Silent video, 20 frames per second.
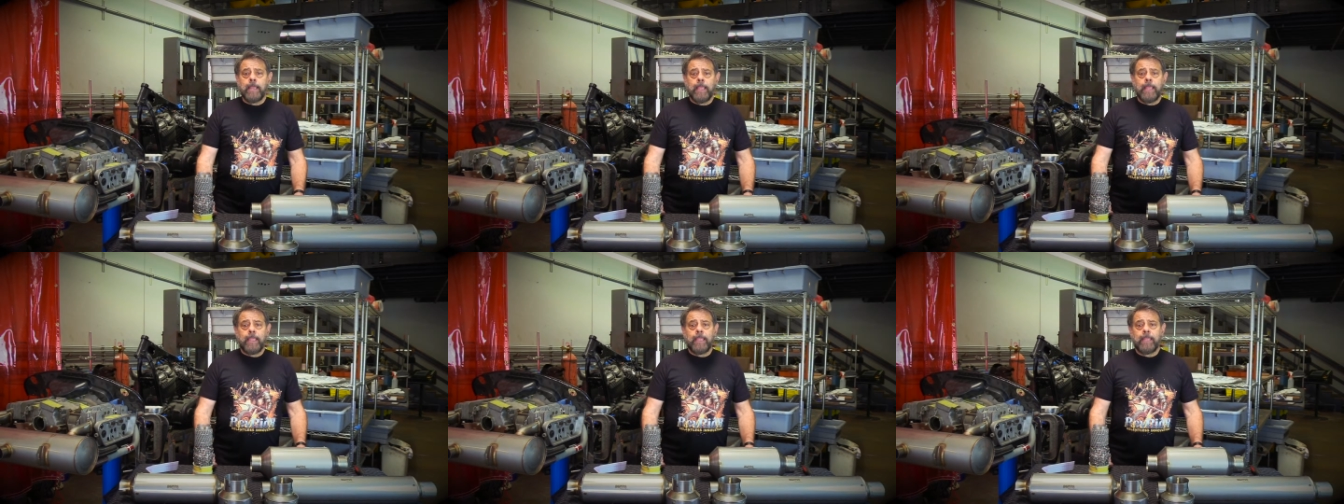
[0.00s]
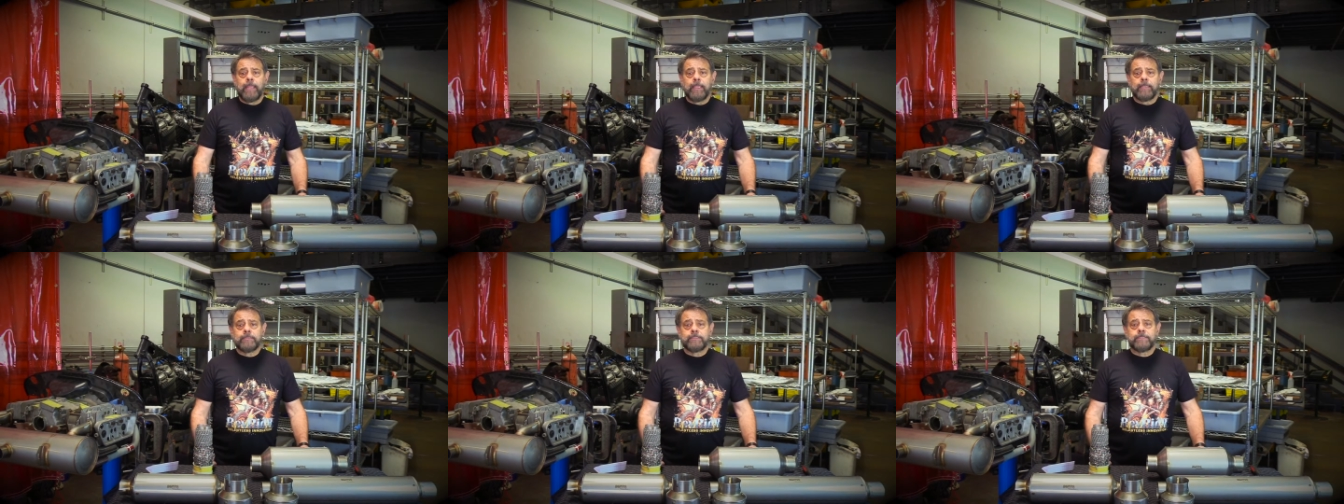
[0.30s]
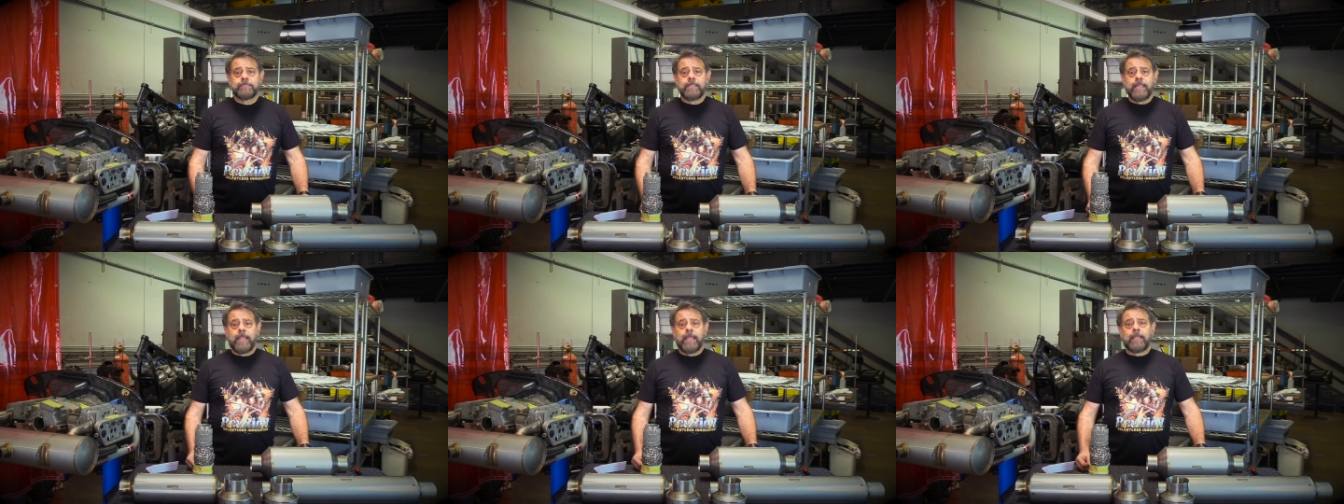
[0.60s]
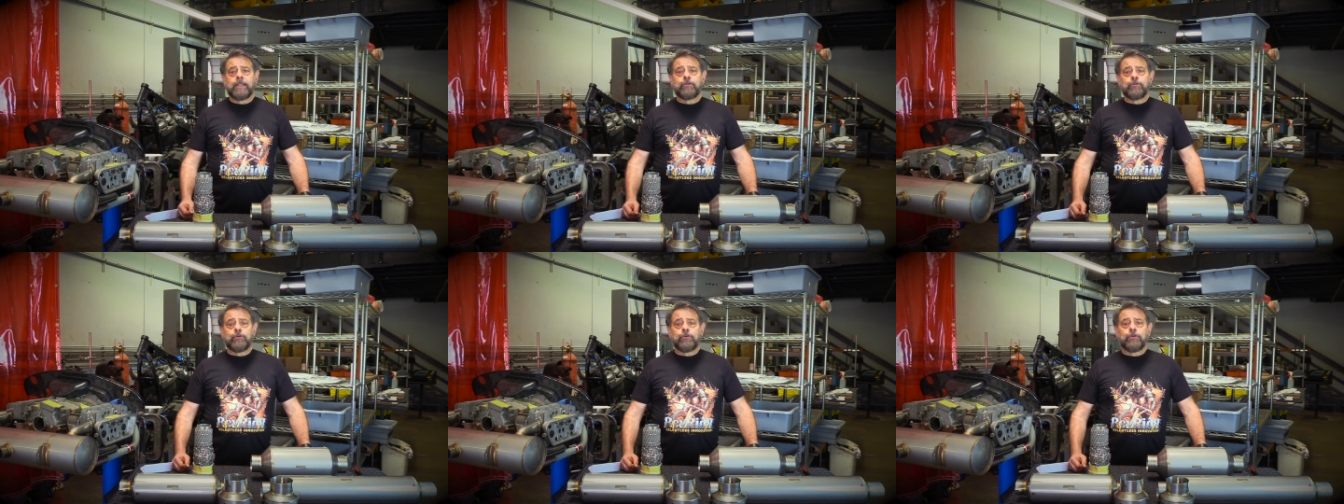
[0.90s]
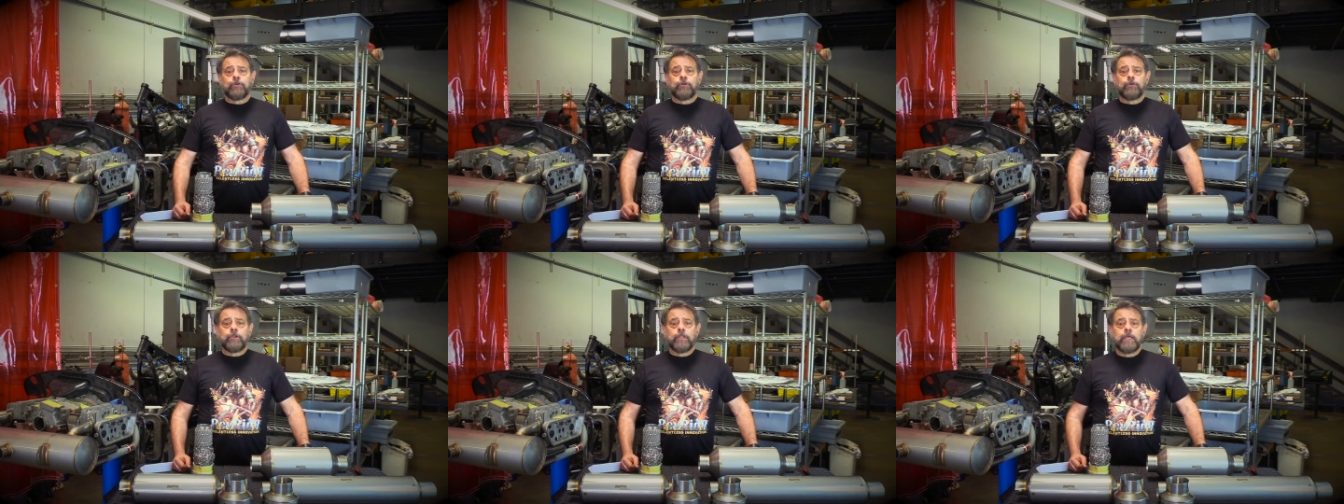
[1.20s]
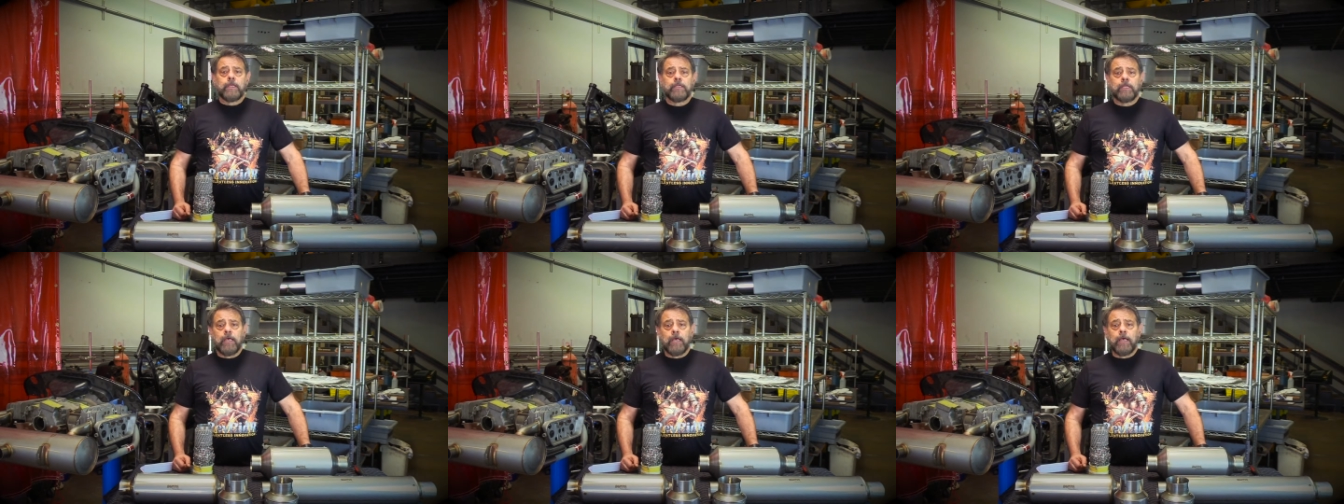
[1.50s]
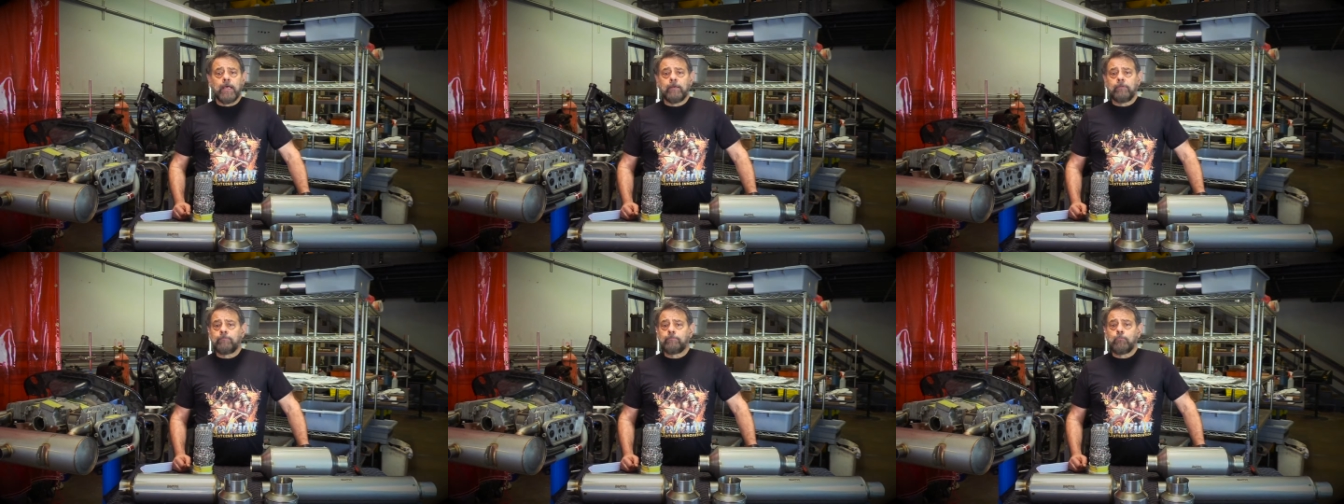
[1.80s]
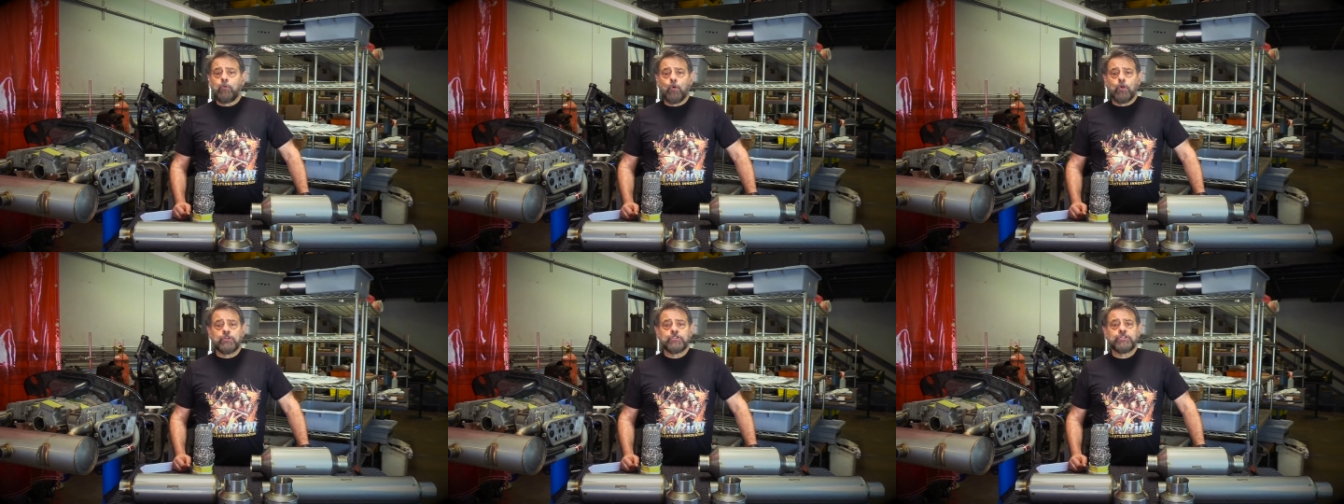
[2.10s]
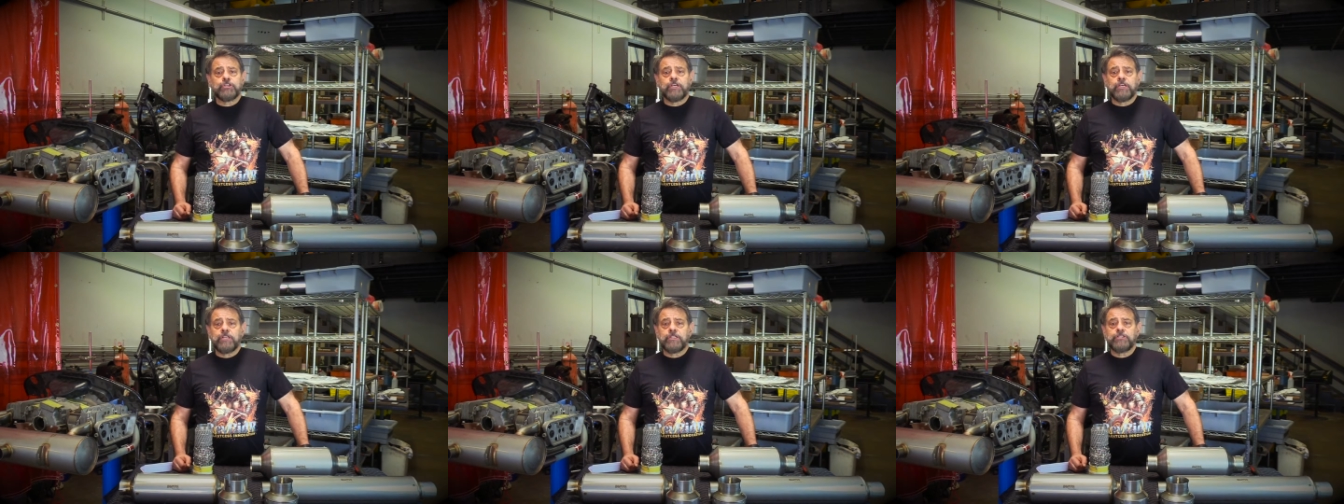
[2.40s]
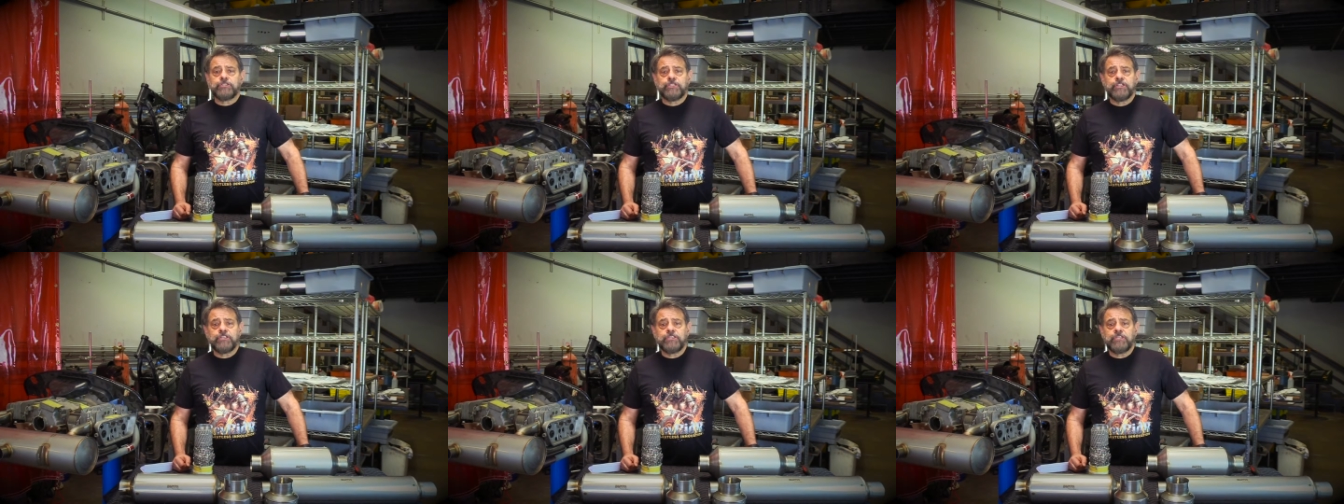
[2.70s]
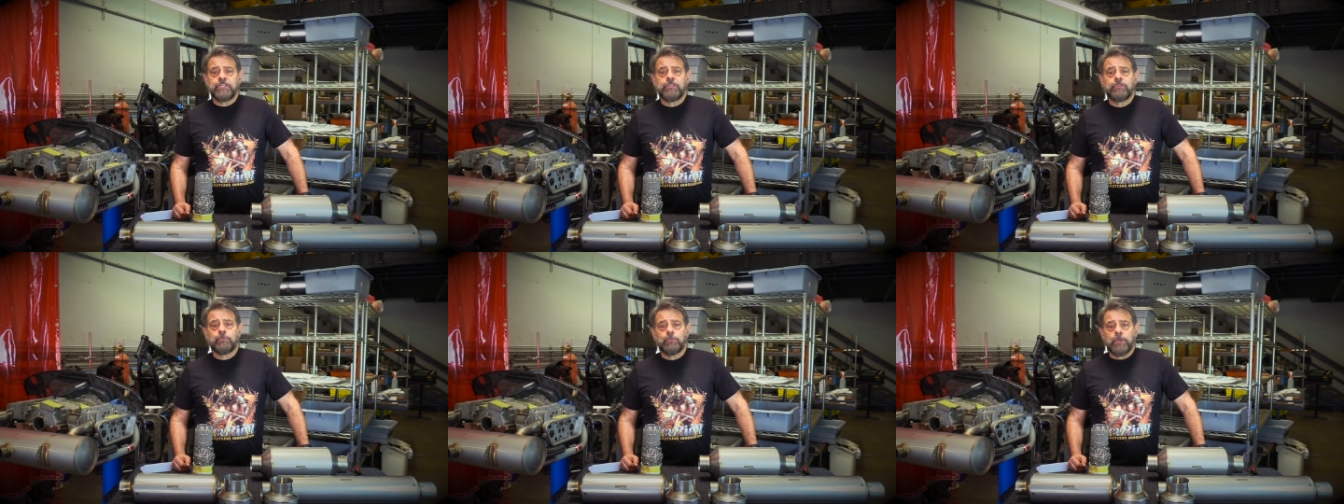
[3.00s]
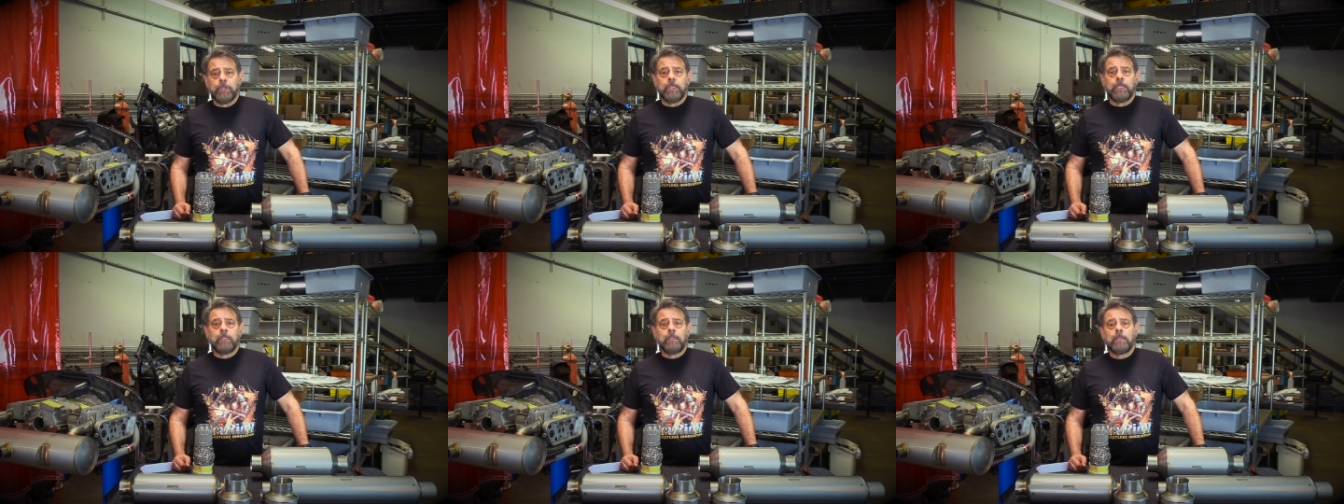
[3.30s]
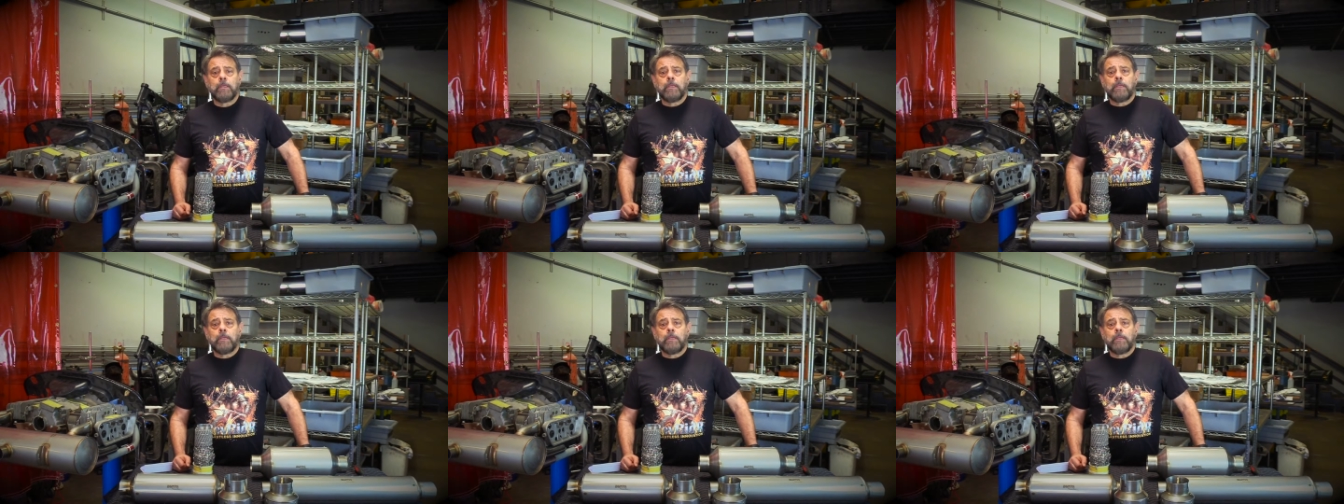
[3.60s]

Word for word: a standard uh, Porsche GT3